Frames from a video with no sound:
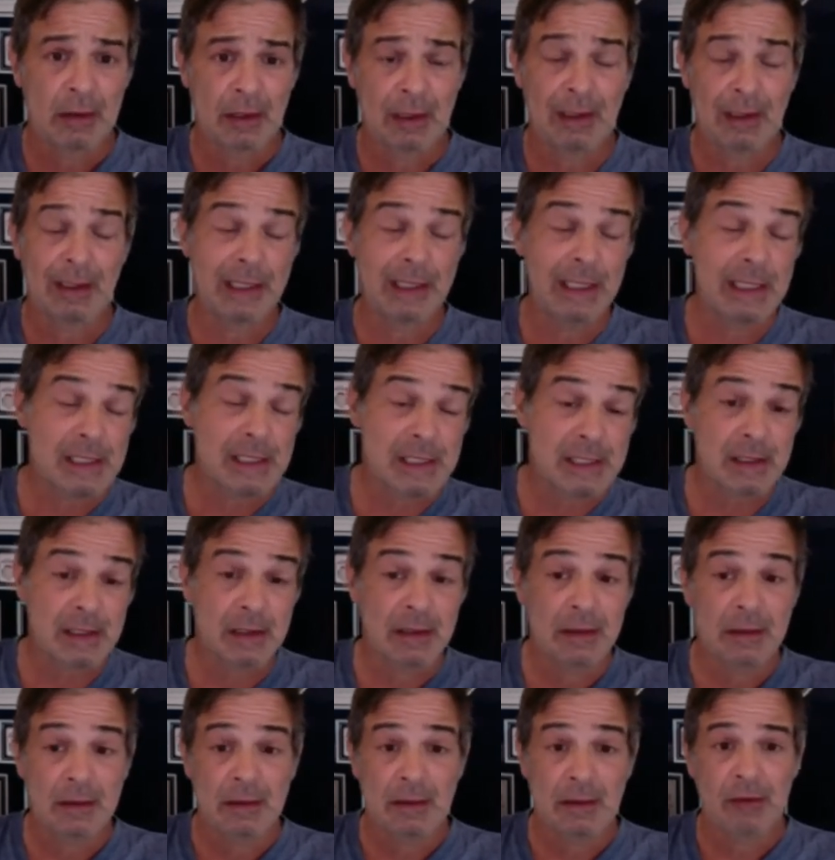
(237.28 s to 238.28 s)
at least.
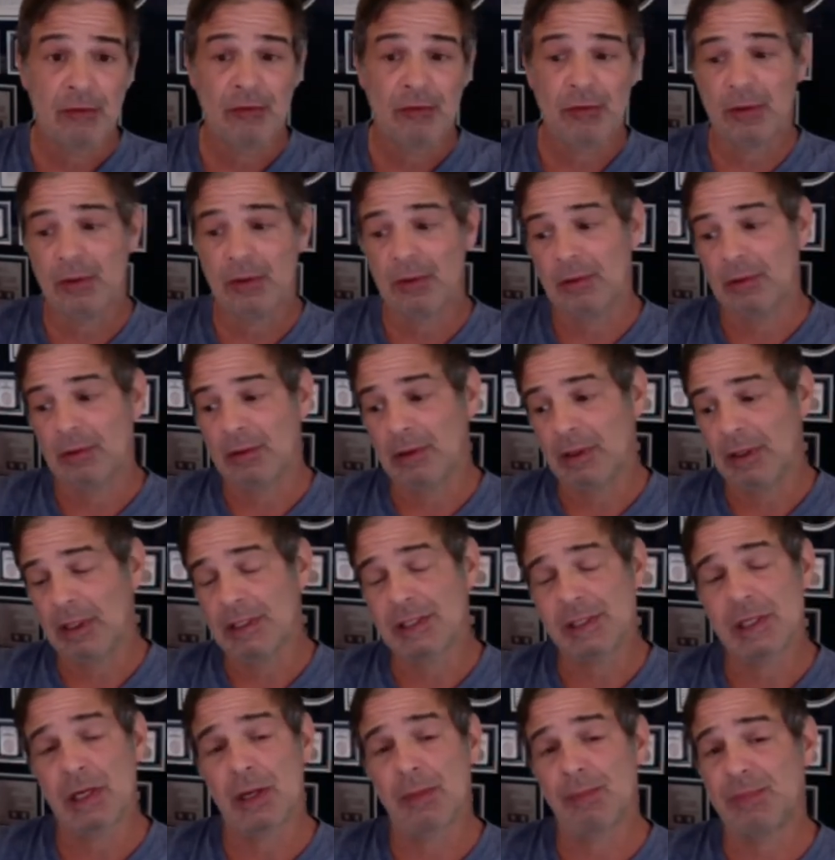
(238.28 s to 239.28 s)
So
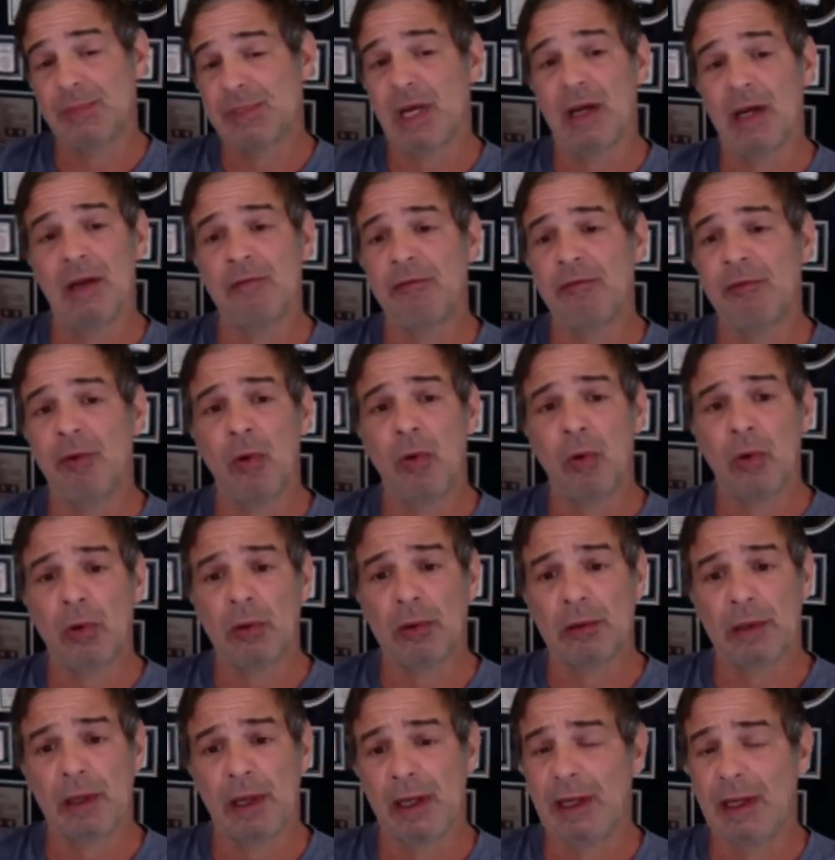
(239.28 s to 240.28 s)
it's up
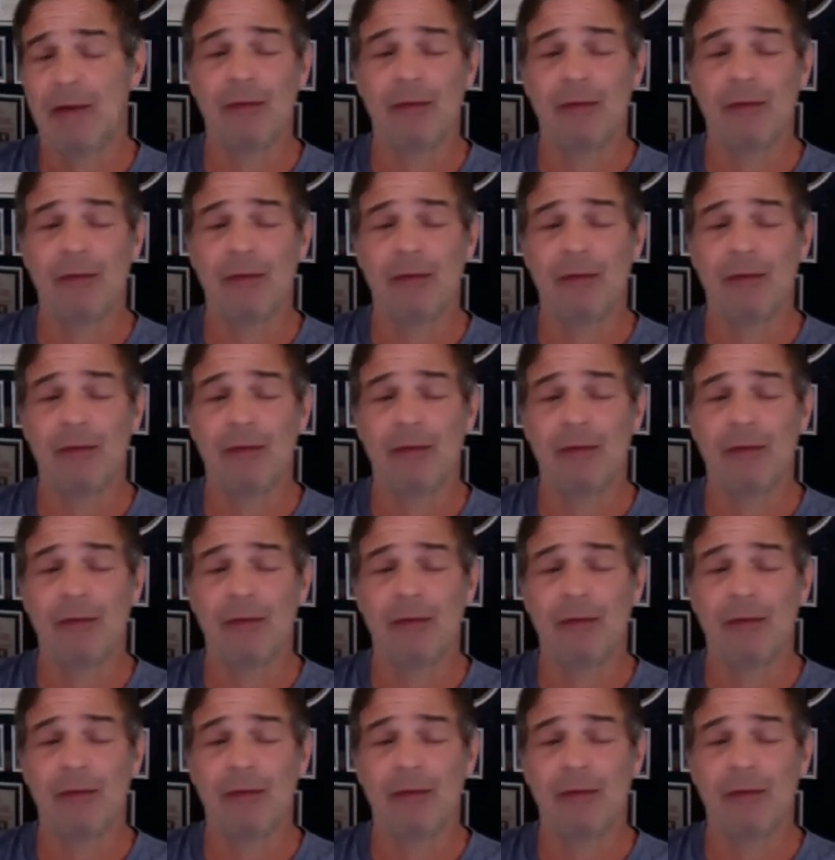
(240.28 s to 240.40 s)
tenfold, and